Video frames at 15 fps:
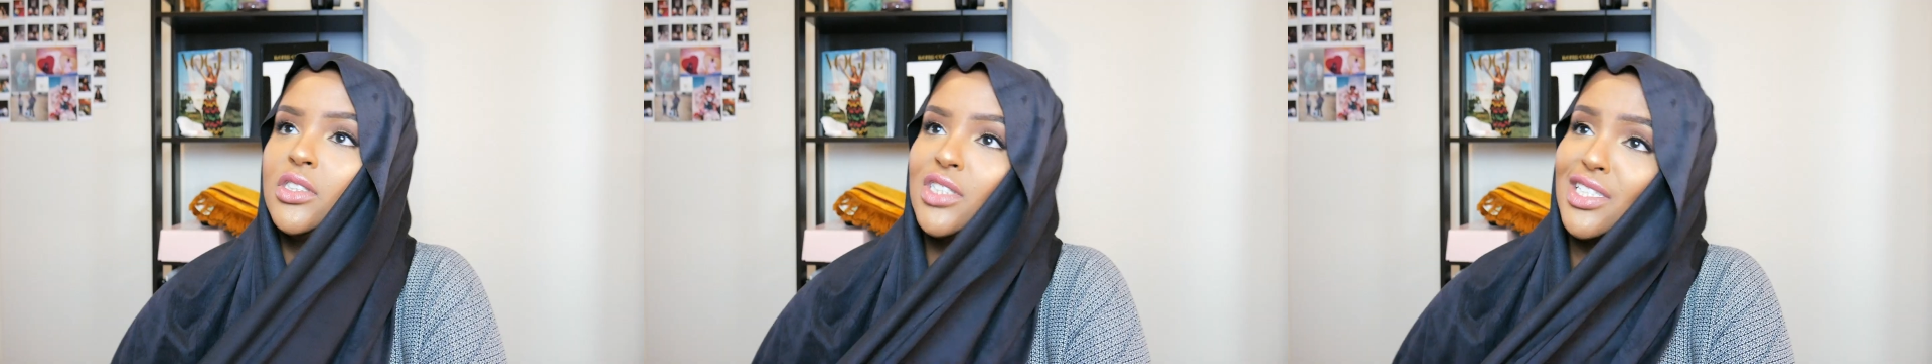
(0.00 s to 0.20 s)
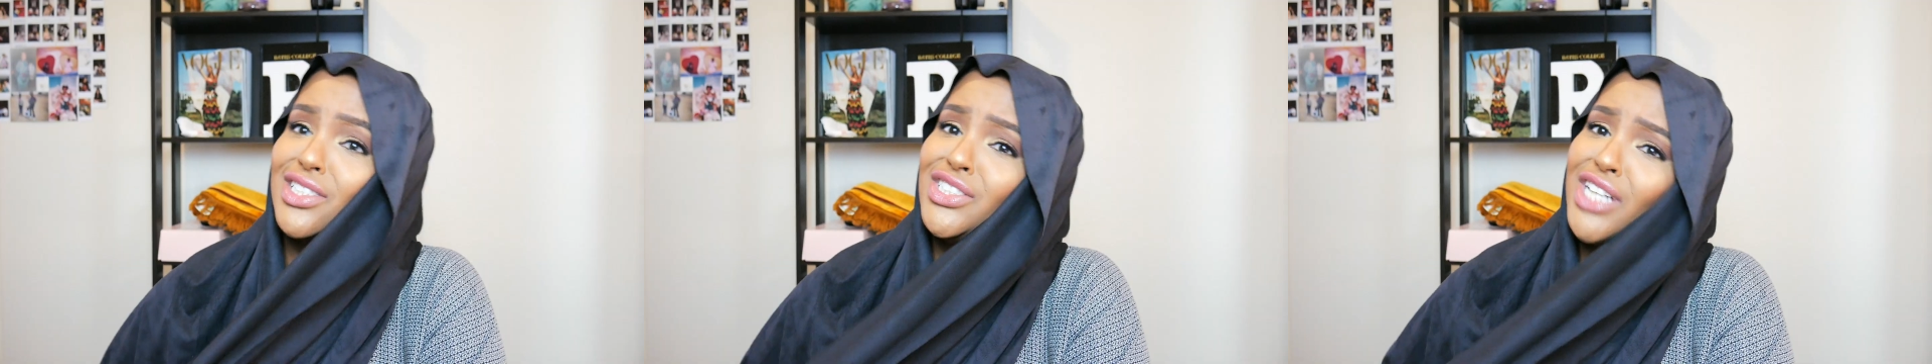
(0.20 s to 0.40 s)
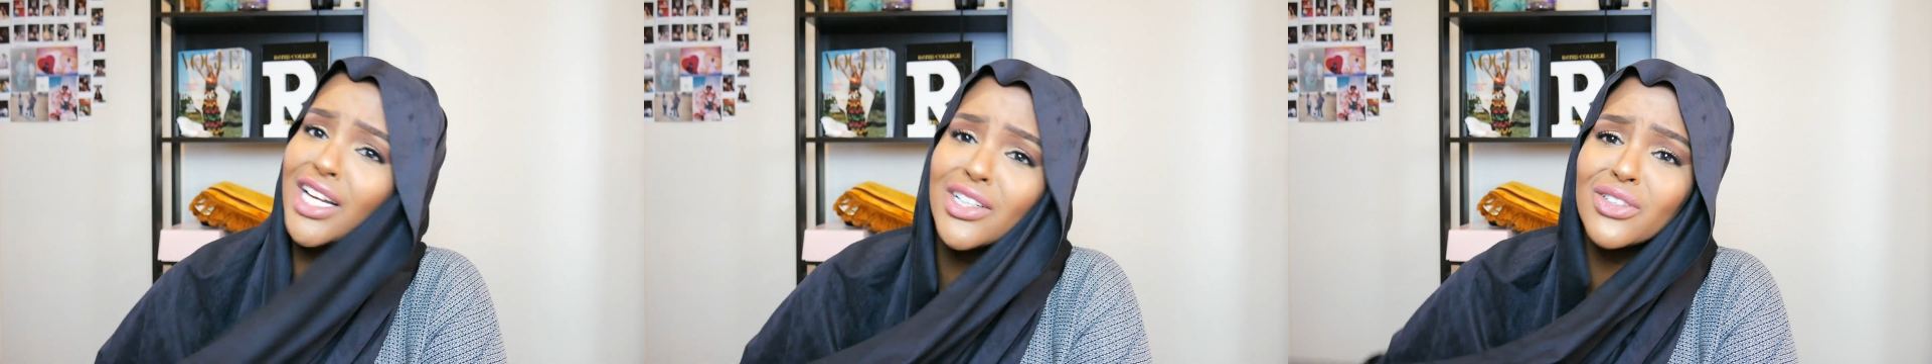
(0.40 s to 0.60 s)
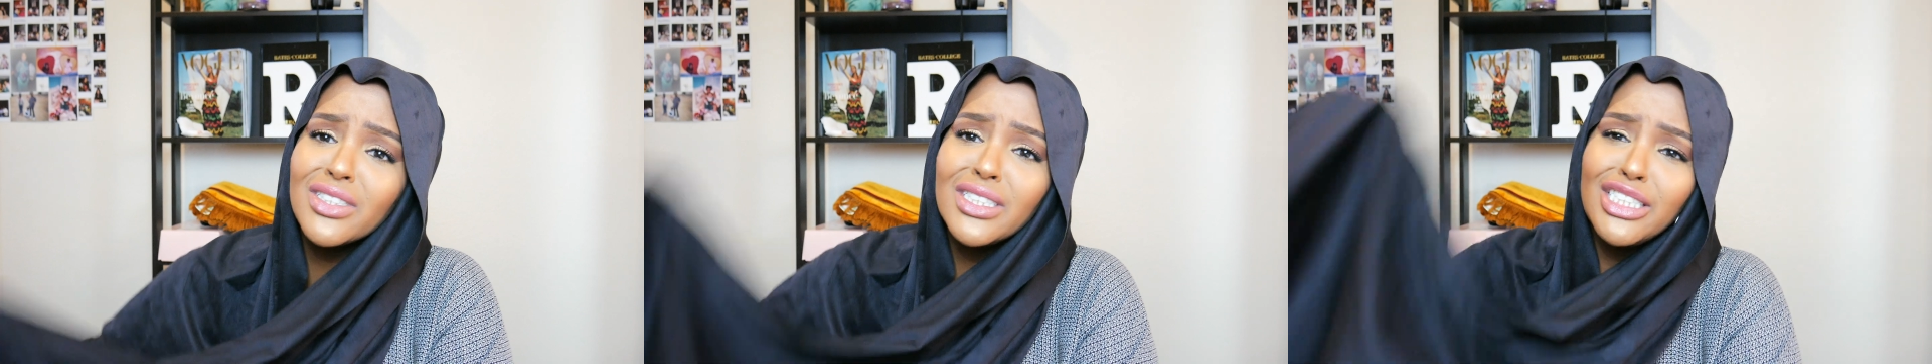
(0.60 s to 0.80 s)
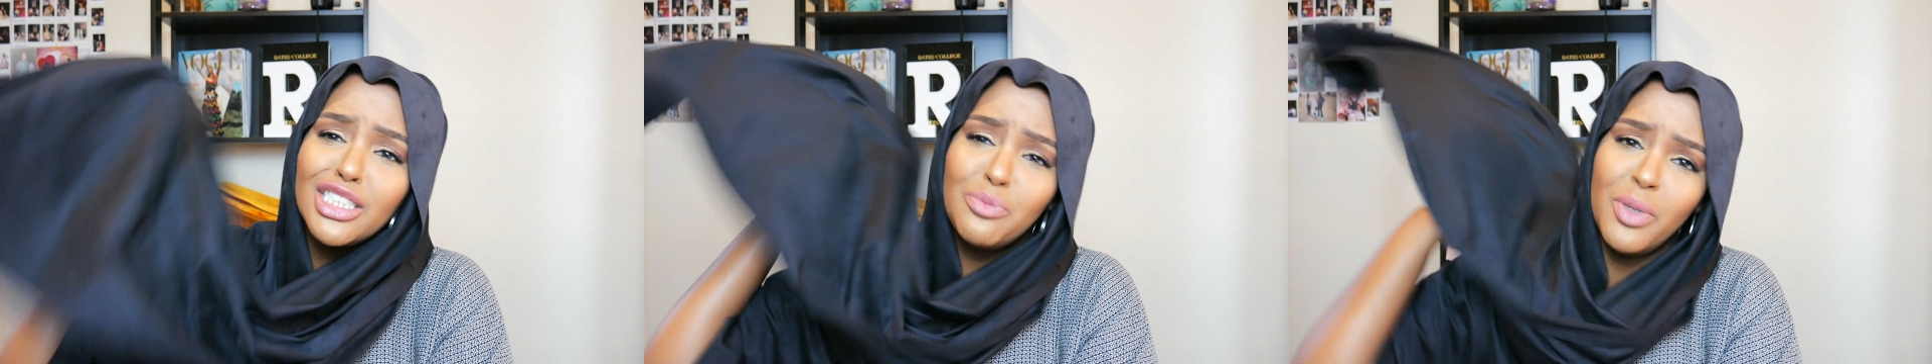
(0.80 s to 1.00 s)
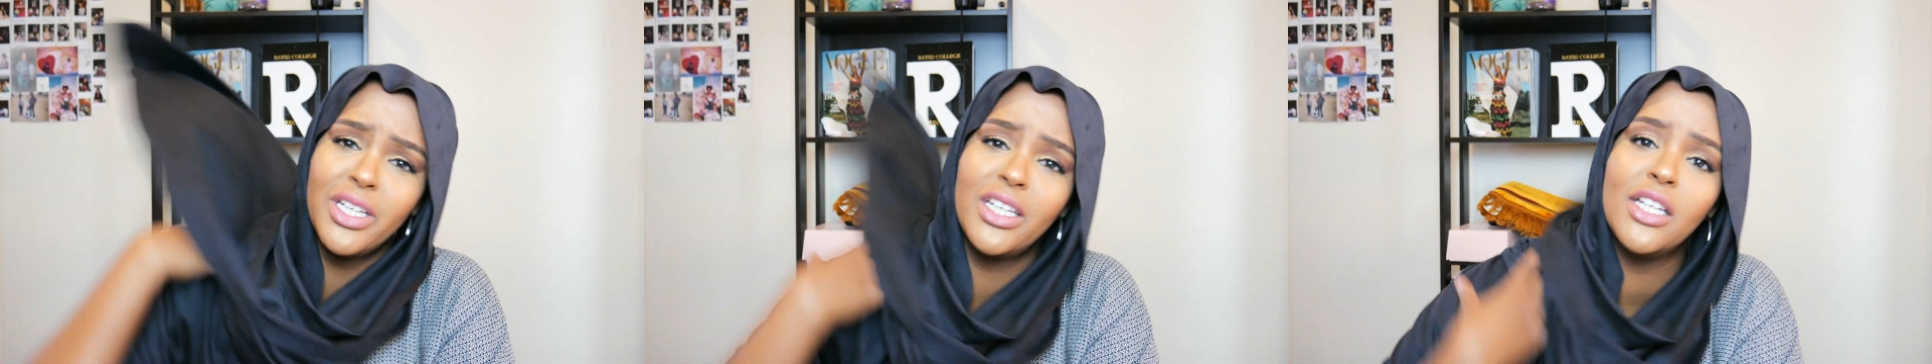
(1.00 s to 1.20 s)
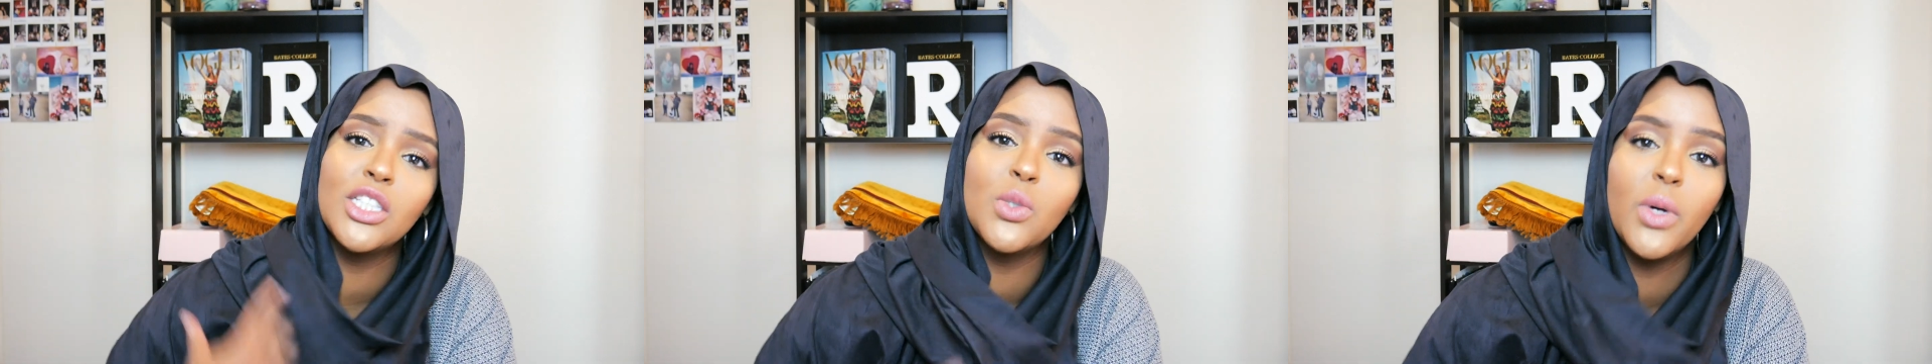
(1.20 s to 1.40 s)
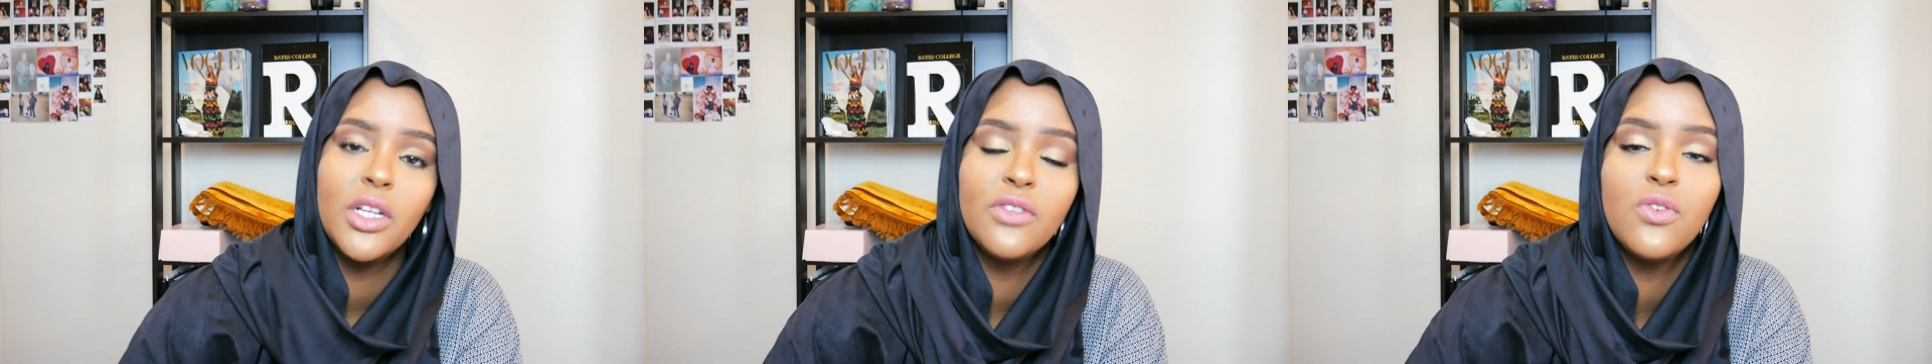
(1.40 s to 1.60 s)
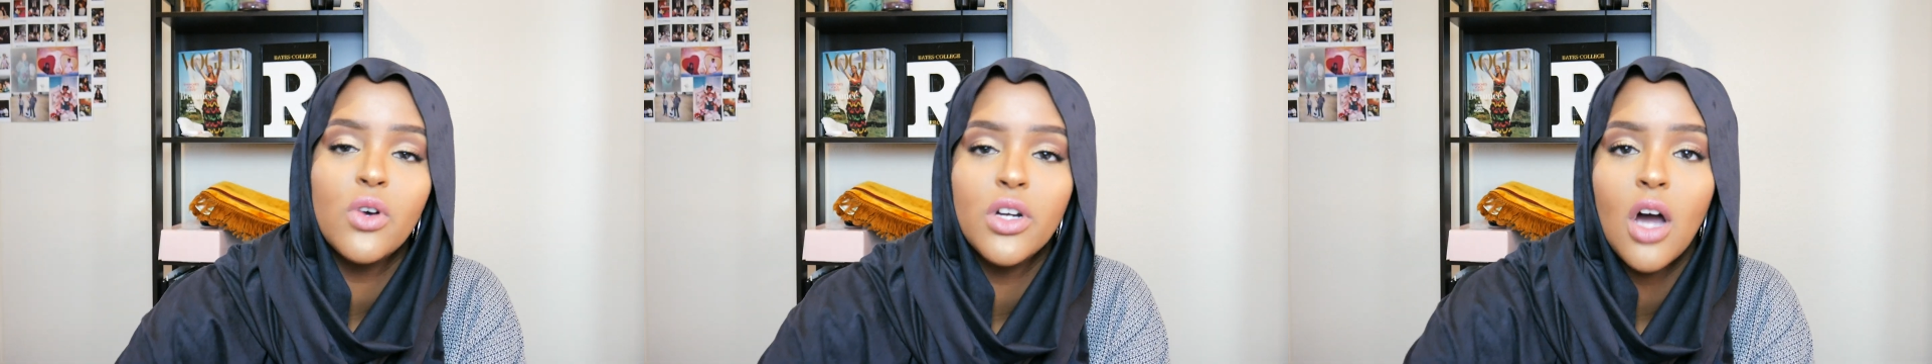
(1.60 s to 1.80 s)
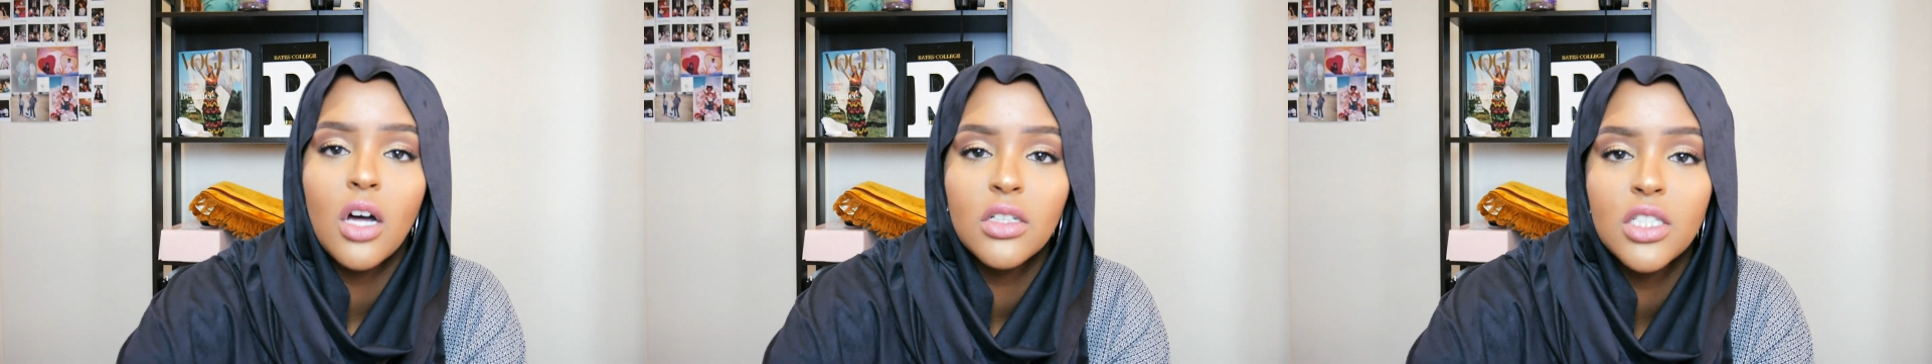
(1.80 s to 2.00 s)
Just generally speaking, twenty-four
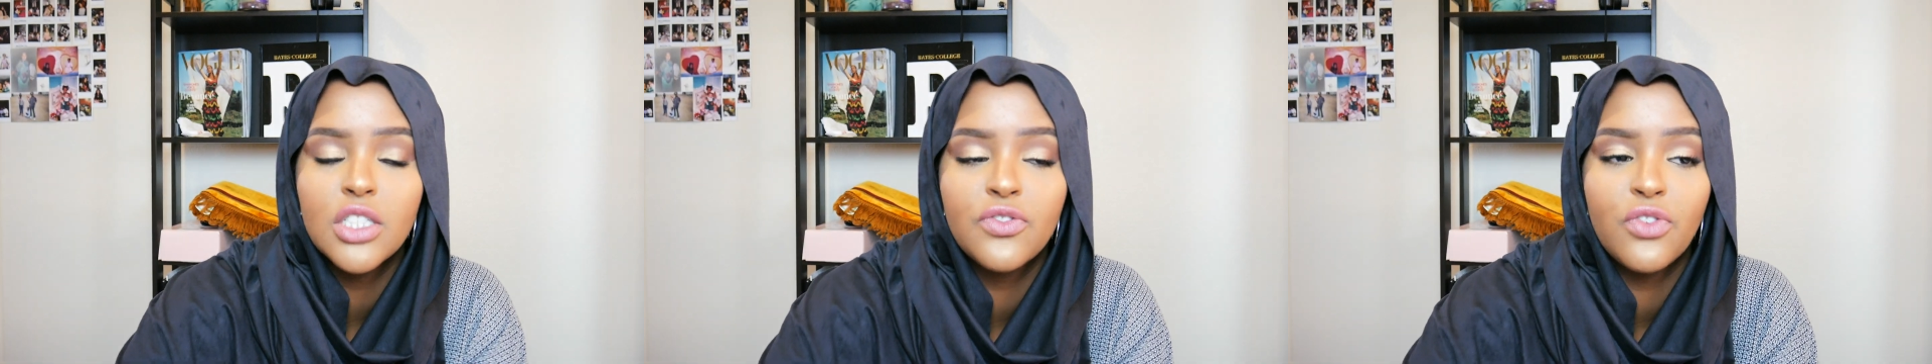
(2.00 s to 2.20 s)
dollars